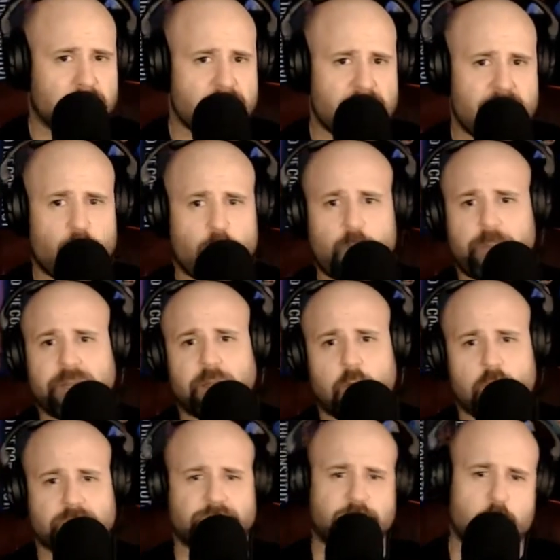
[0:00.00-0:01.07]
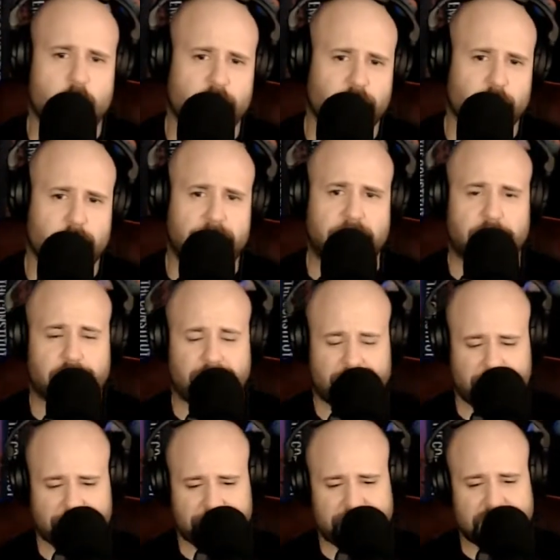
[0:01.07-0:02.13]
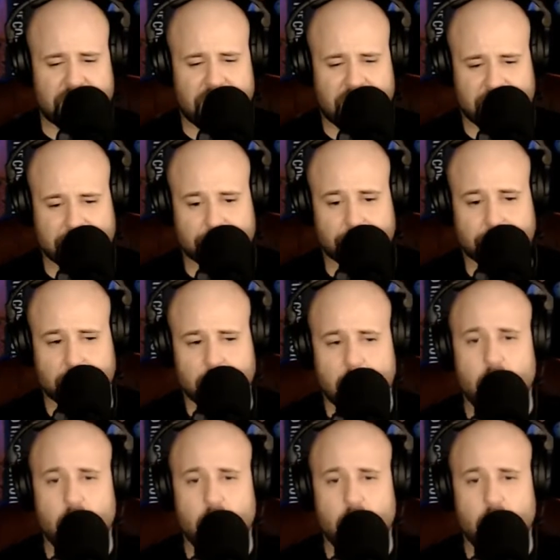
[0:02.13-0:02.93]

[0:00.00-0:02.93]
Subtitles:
that will be lost over a period of time,